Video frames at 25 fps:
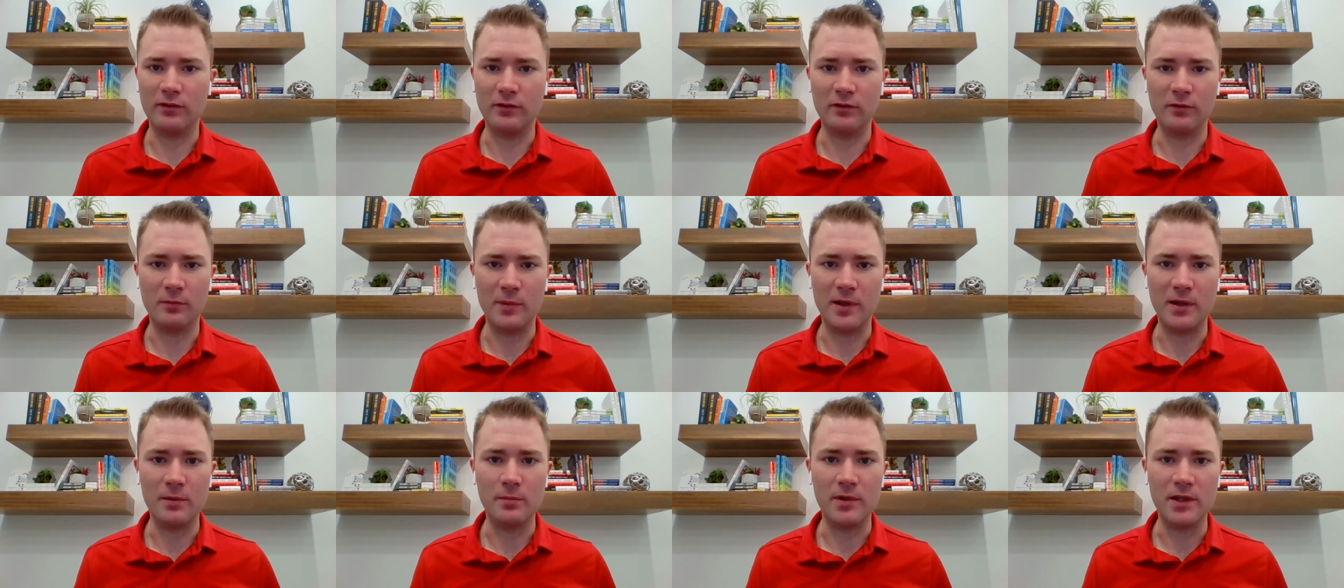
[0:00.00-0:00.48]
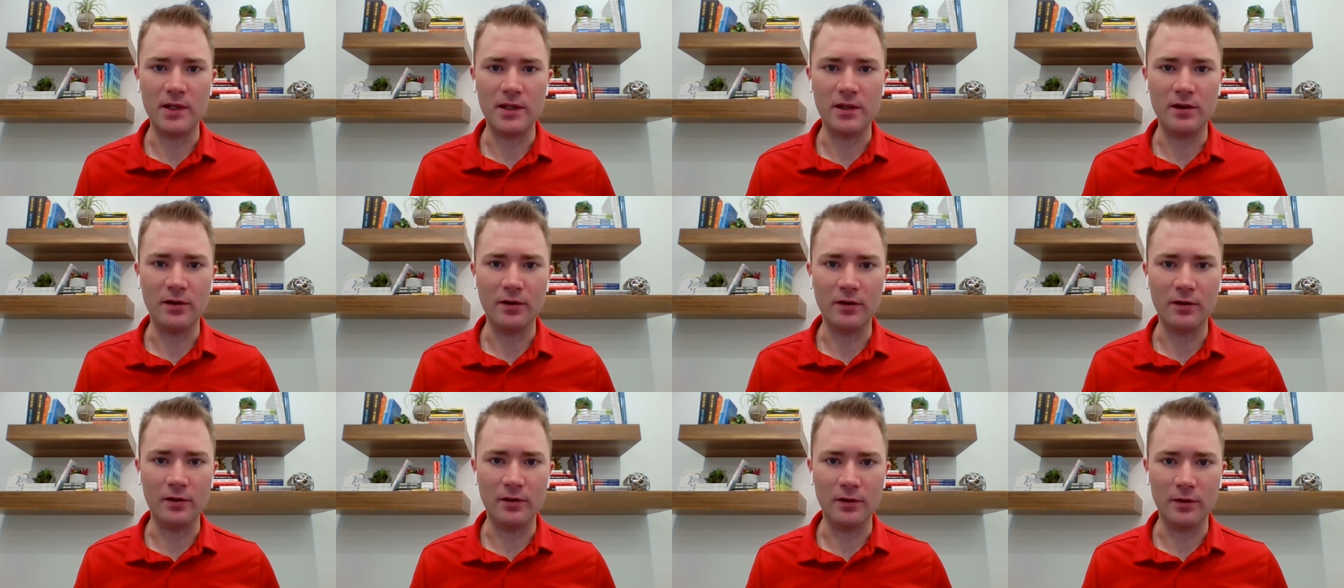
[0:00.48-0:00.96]
This may be
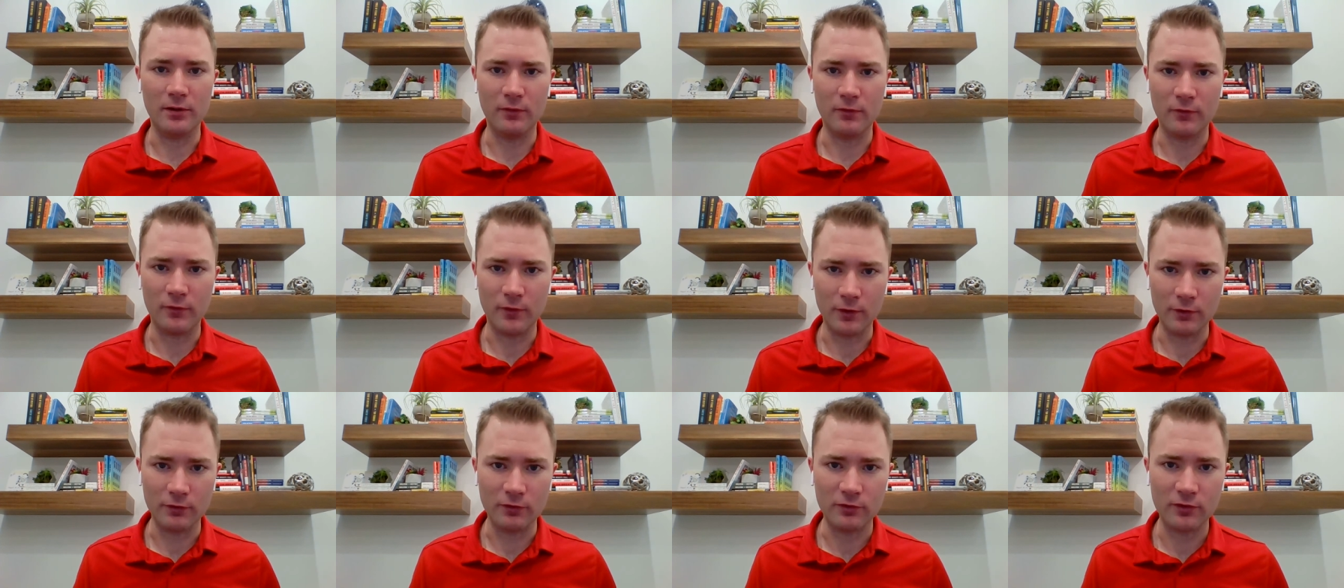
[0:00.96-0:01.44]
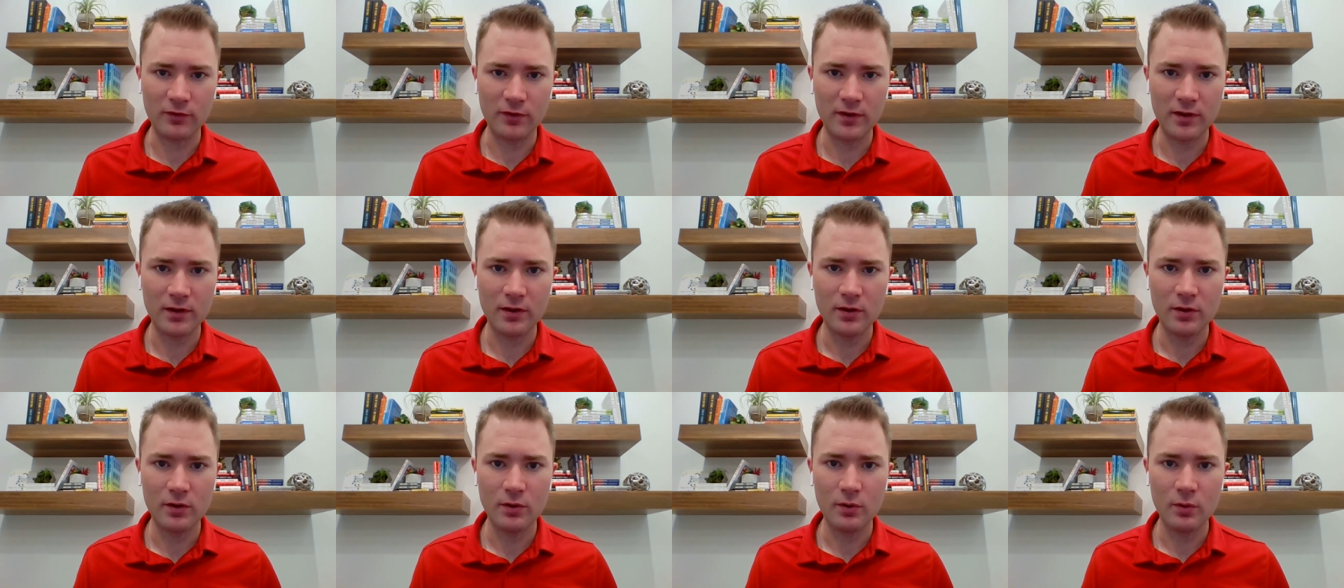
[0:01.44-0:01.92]
your, your first
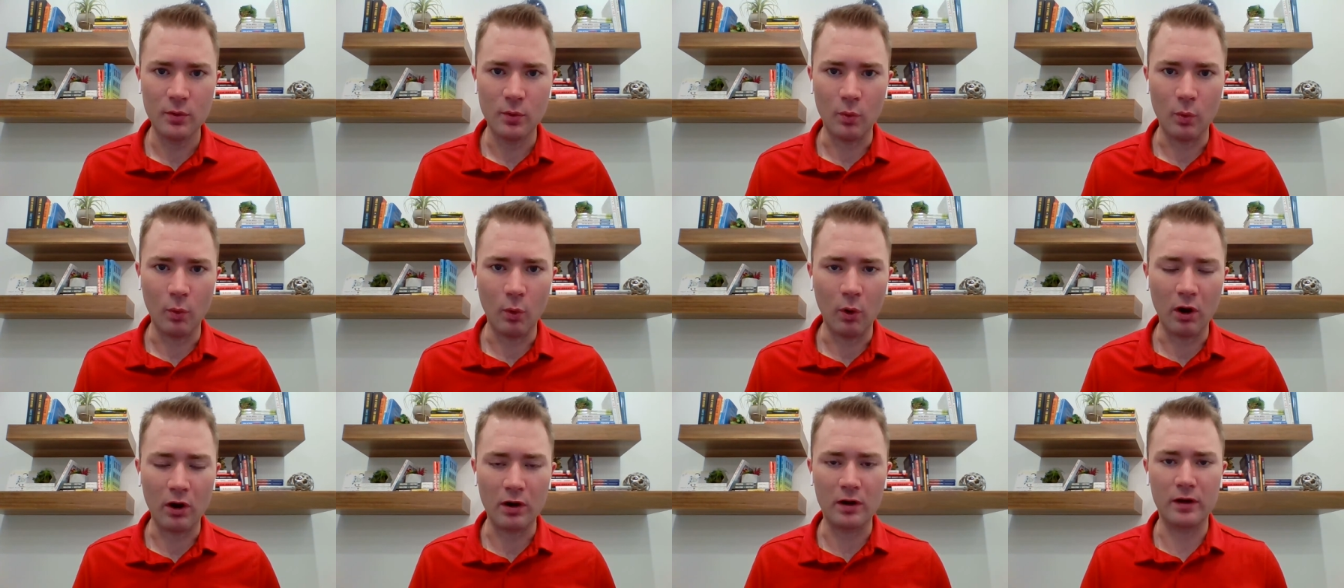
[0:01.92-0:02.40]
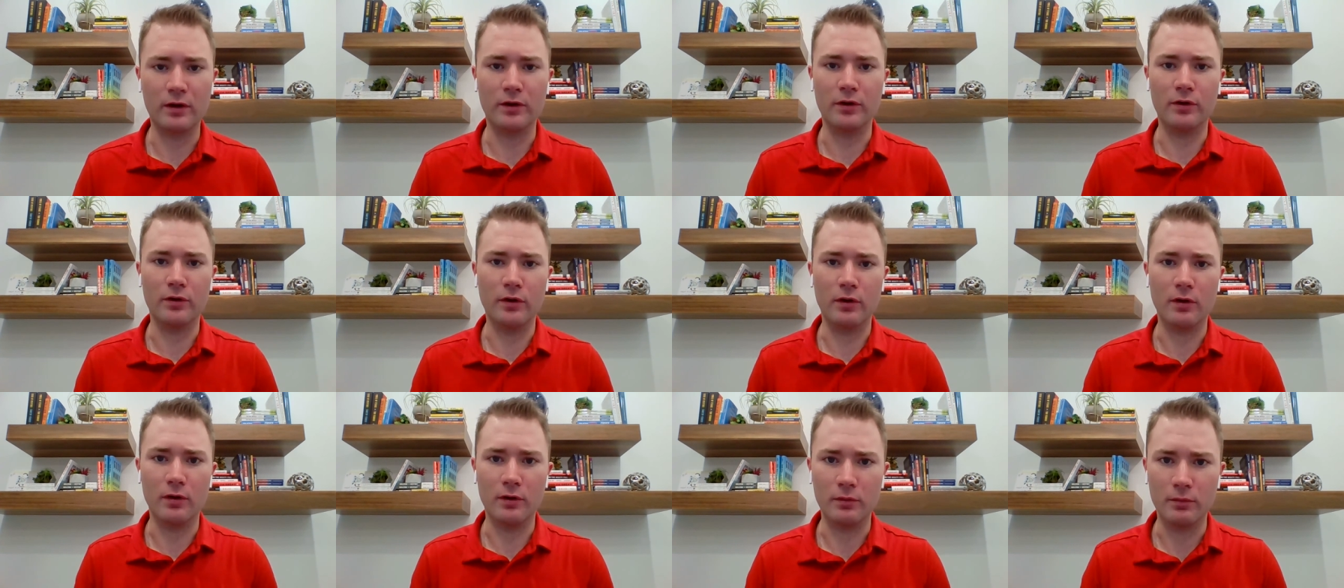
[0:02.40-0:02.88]
walk
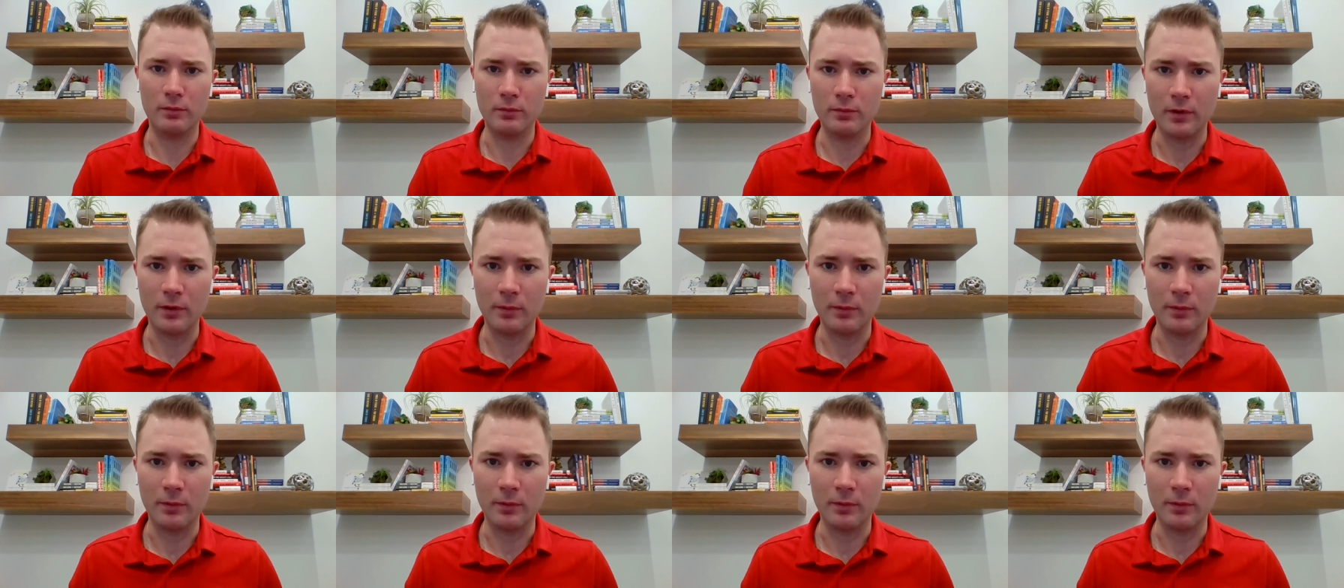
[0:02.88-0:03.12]
or,